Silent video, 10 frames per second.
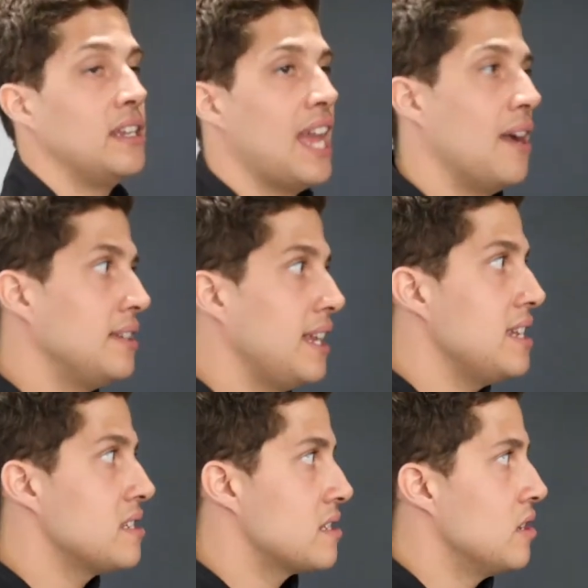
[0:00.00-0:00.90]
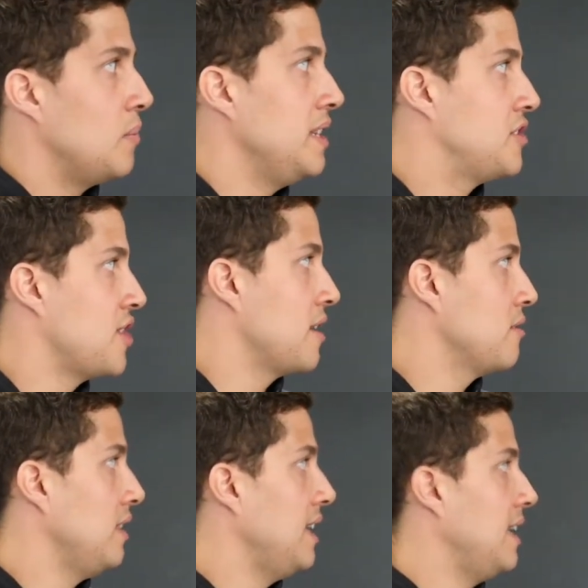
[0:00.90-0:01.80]
Nowadays, we
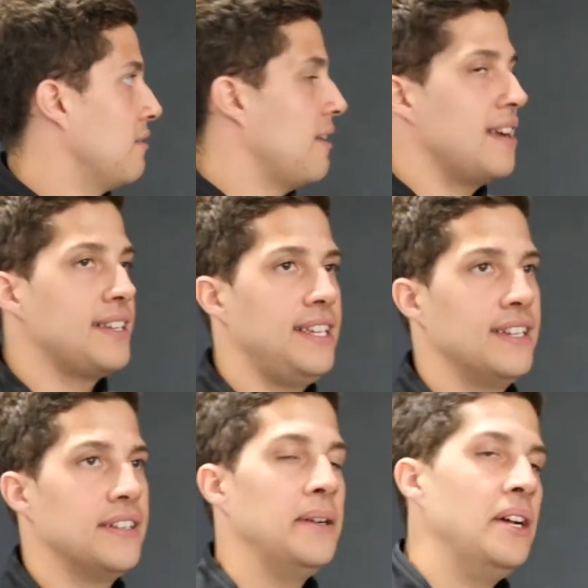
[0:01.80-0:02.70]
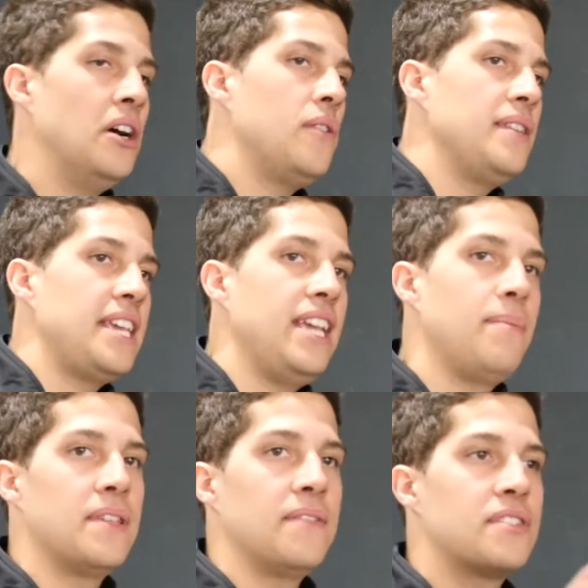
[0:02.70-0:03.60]
generally, around here, only
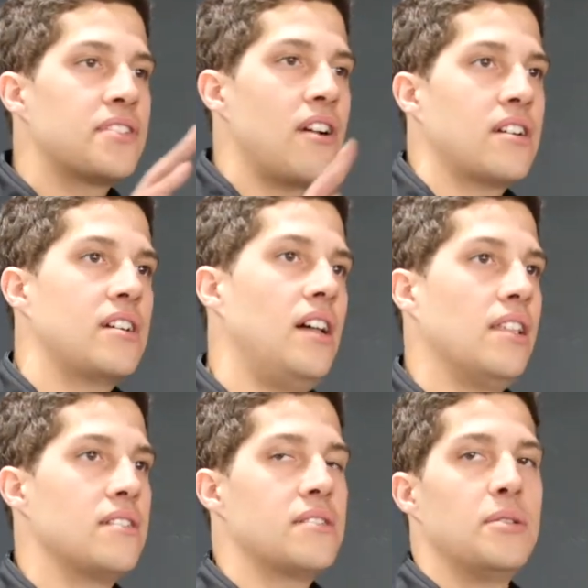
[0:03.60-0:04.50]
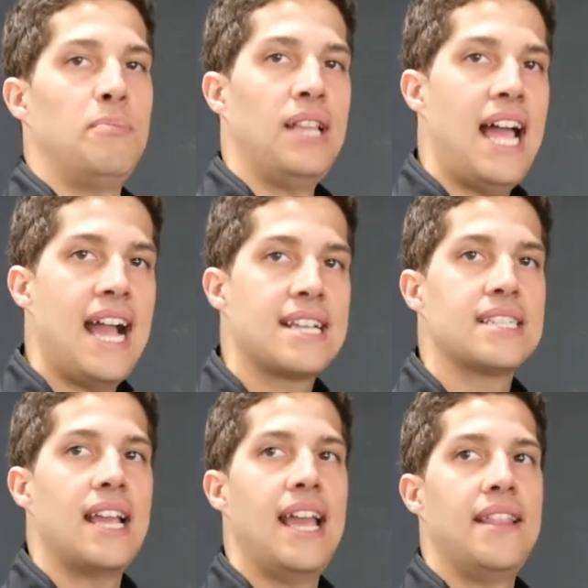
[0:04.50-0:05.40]
keep the stark colors, the
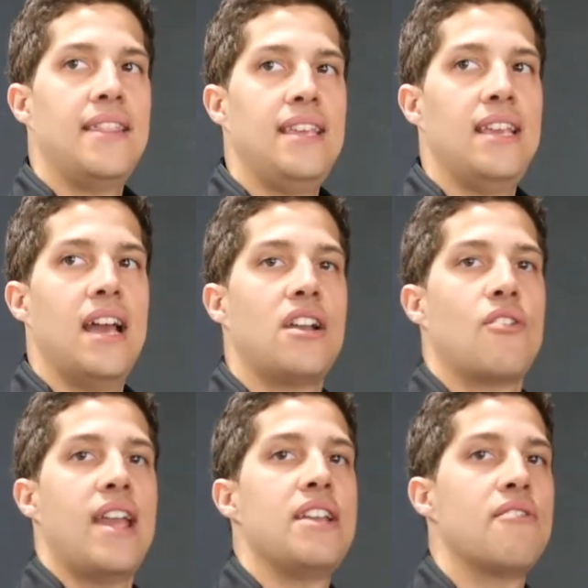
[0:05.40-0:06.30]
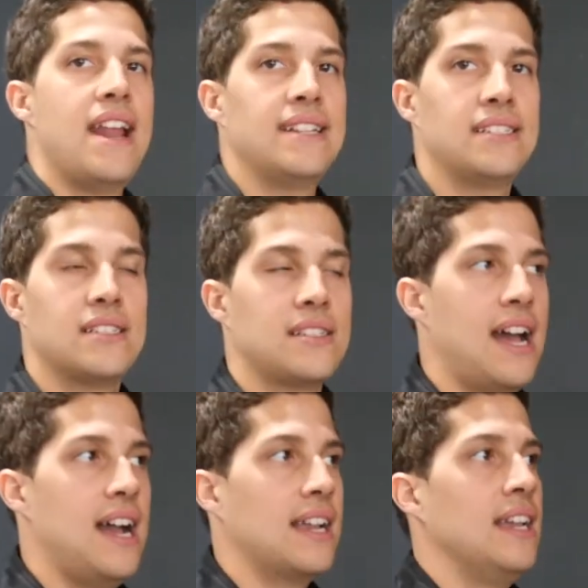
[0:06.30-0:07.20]
blacks and the gray granites in
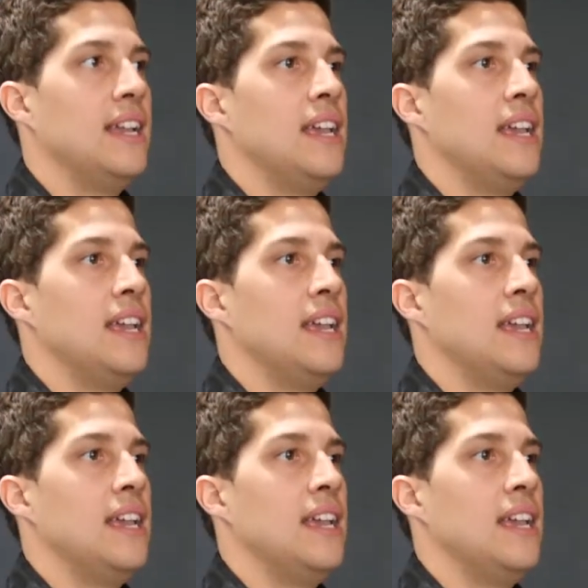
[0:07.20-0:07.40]
stock.